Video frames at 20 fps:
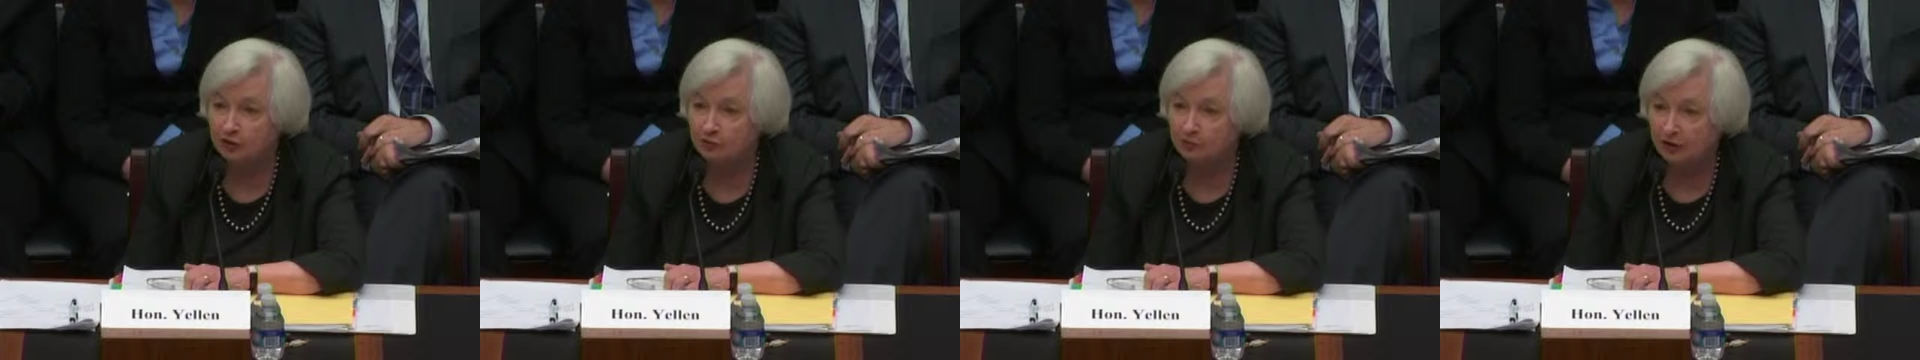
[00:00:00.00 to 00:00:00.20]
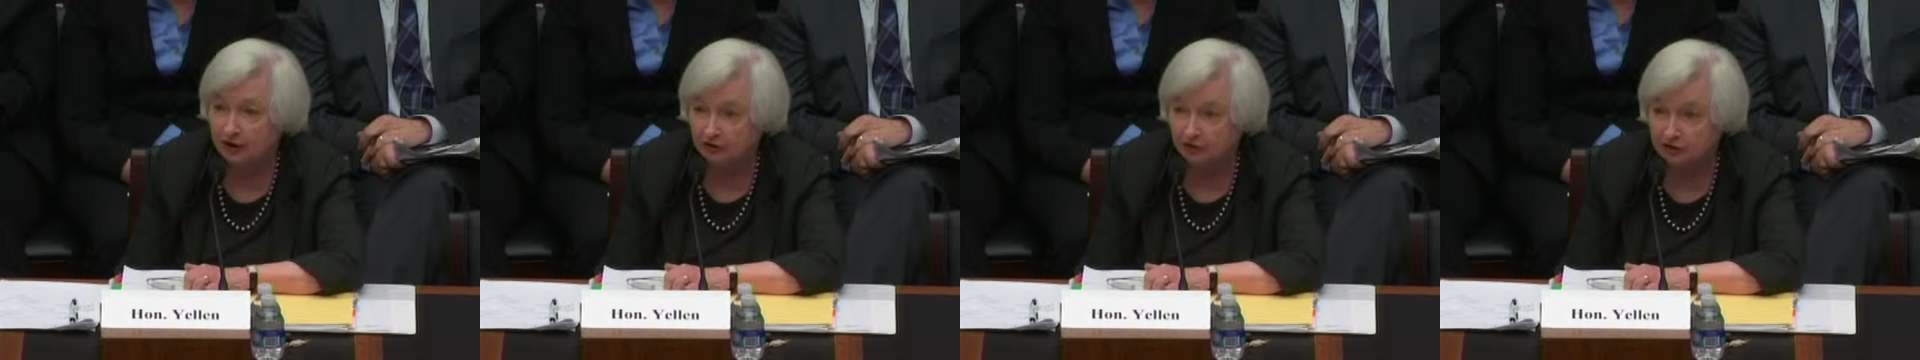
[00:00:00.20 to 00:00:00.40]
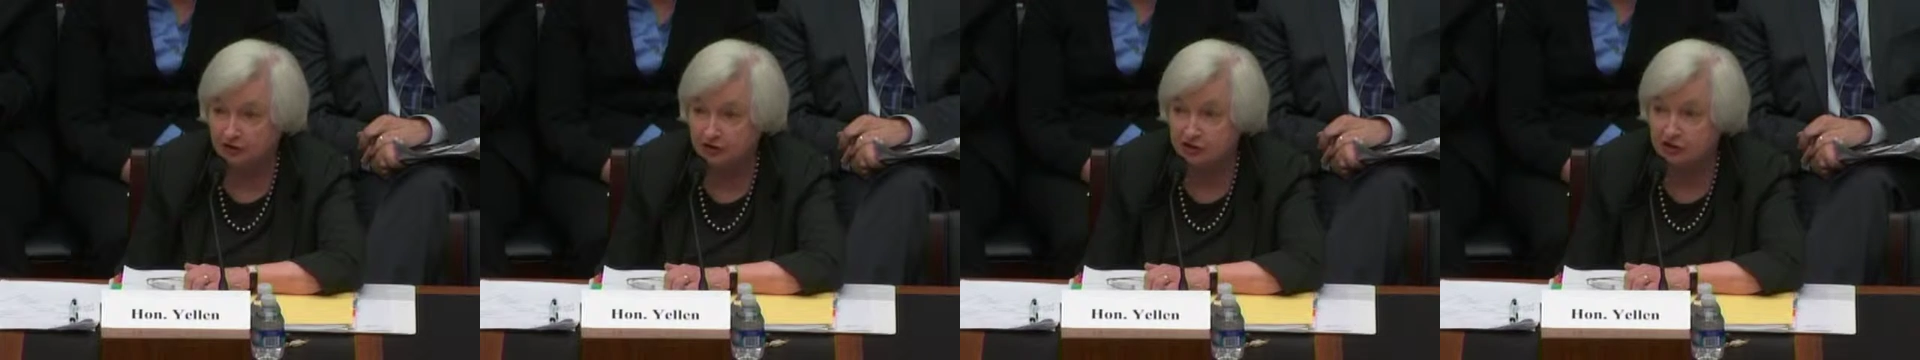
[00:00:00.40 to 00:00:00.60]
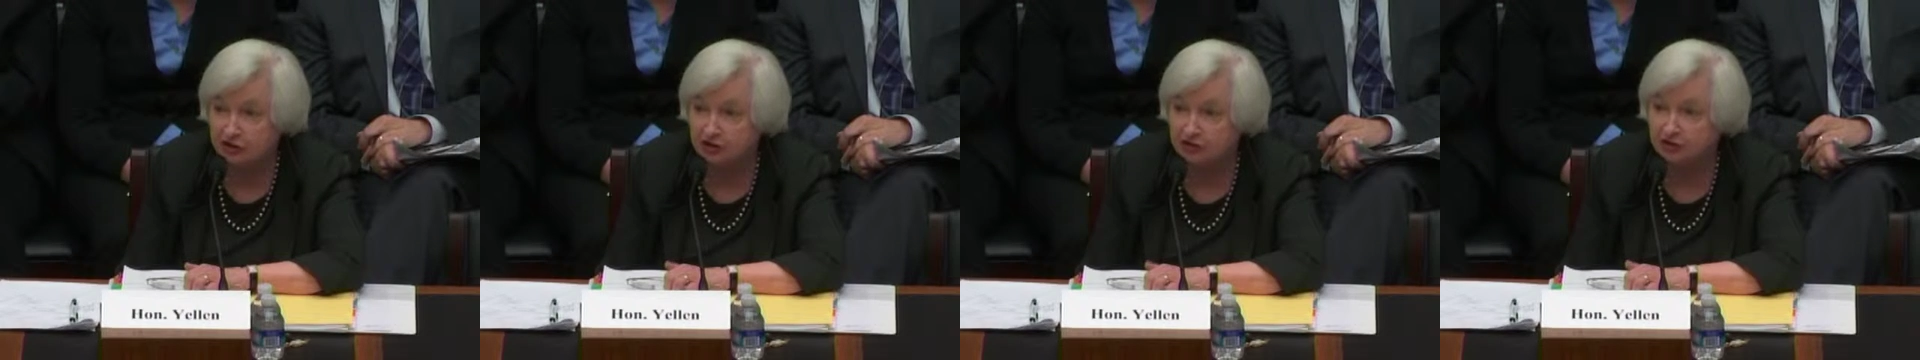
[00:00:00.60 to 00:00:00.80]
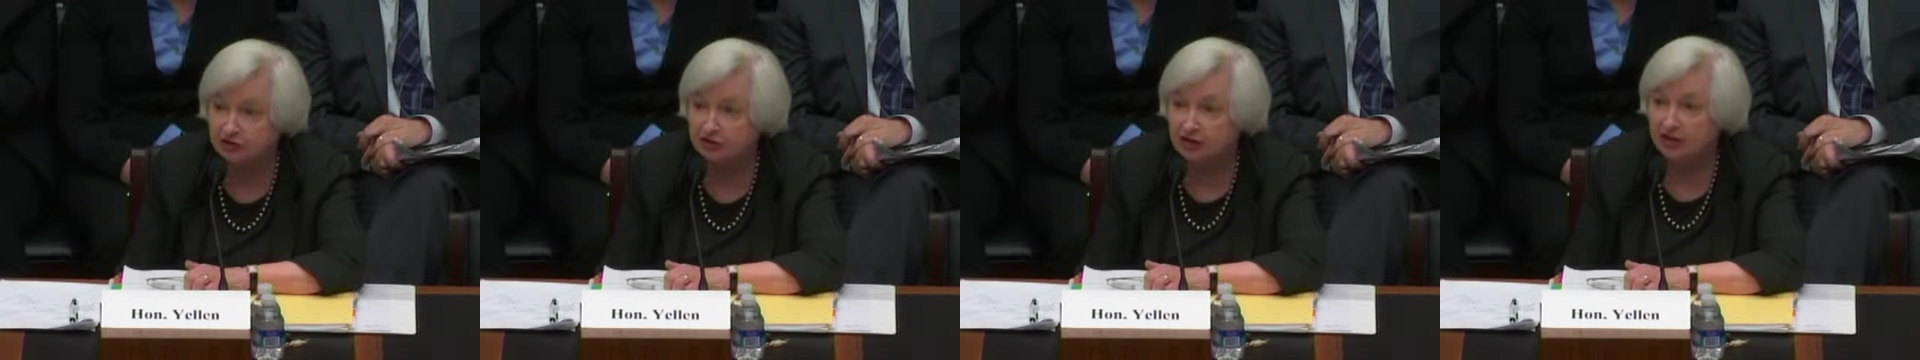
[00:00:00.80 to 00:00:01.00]

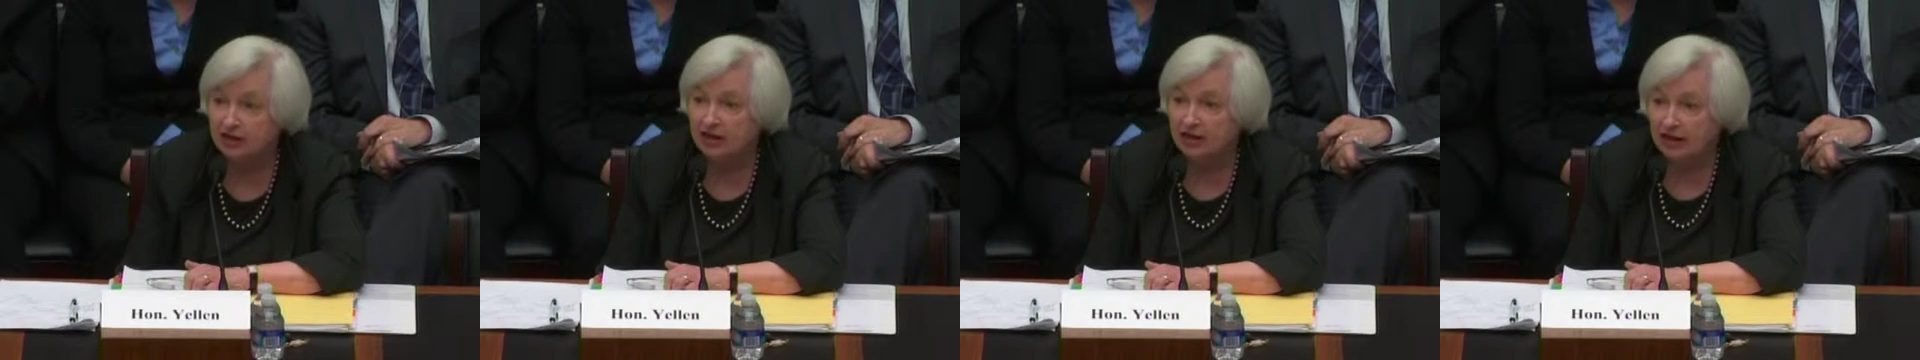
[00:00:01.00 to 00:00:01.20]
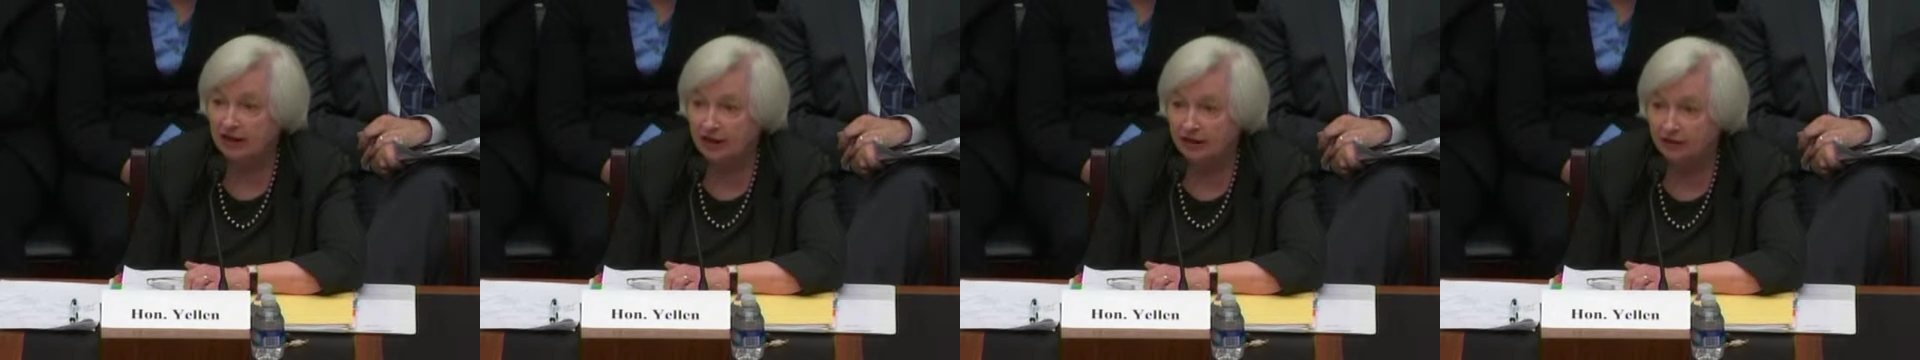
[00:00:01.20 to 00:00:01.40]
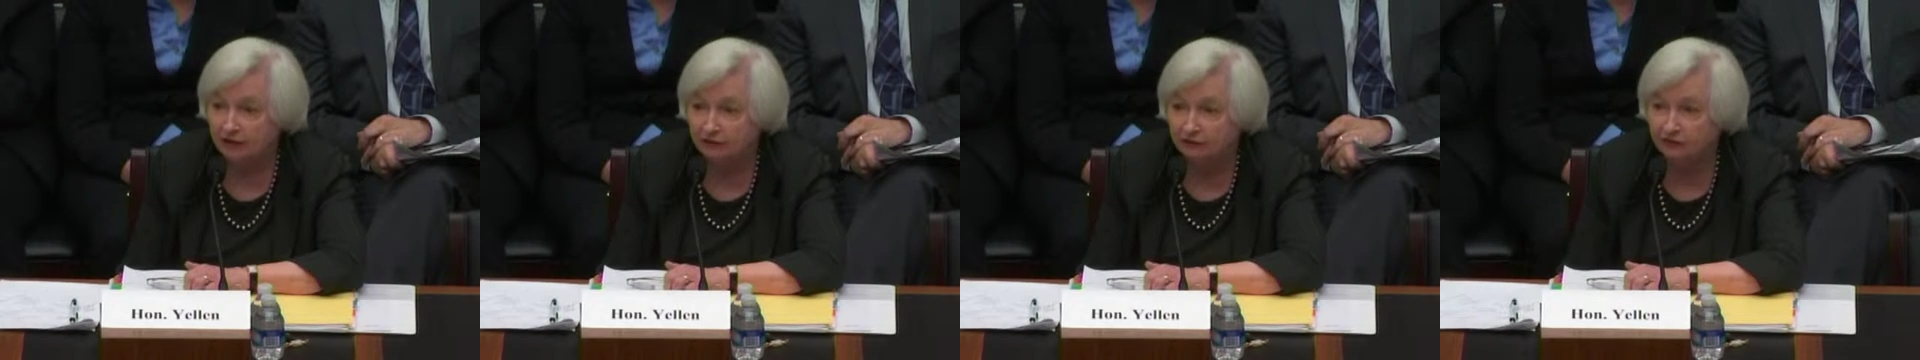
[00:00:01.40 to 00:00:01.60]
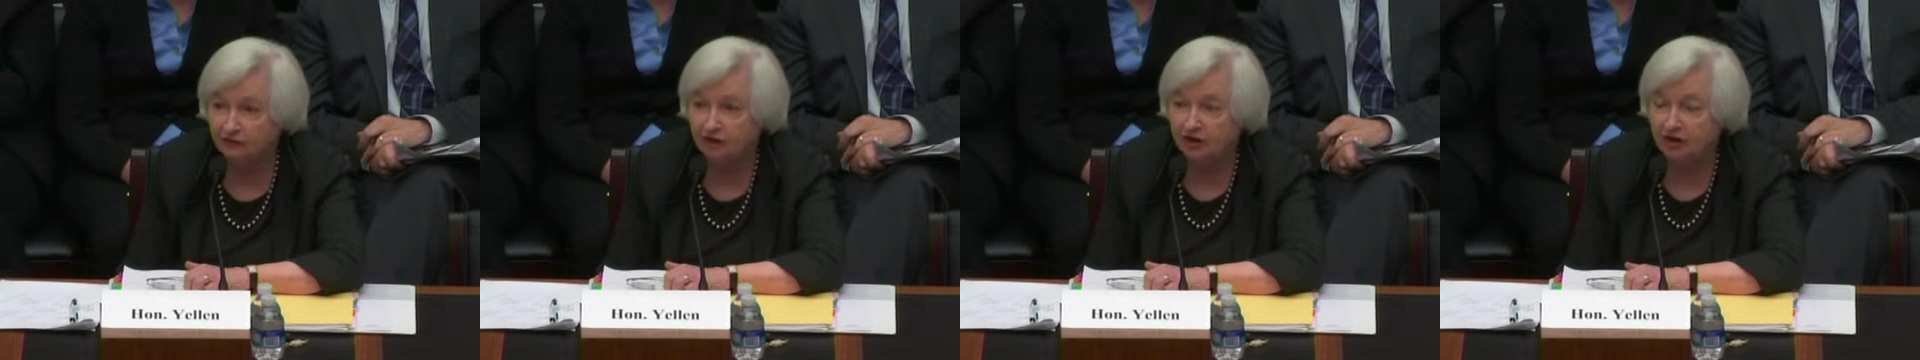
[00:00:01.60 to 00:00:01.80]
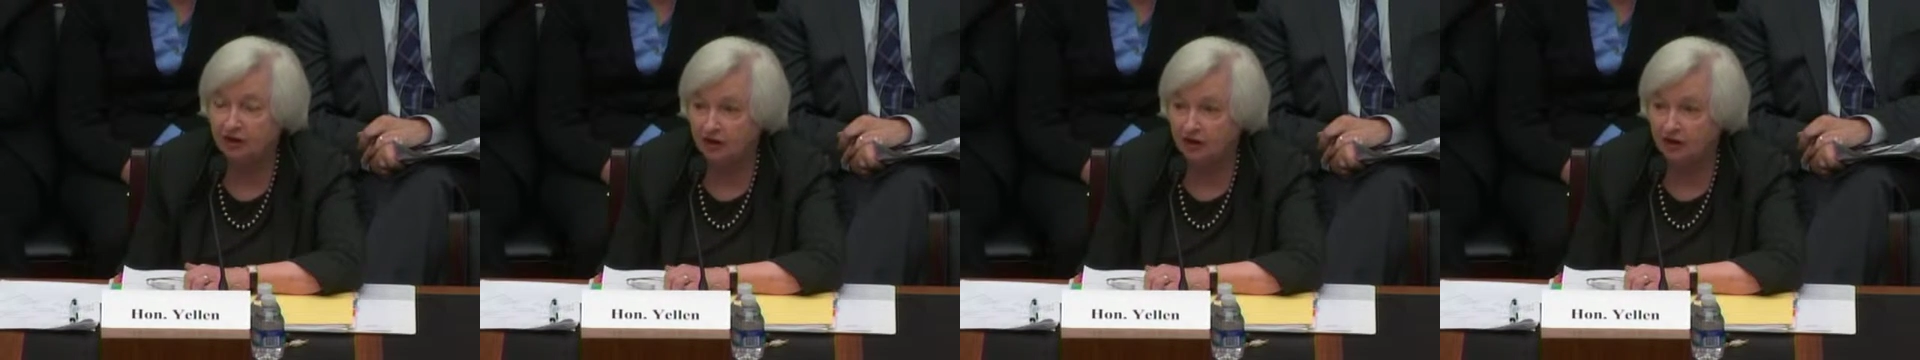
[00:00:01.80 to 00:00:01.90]
policies have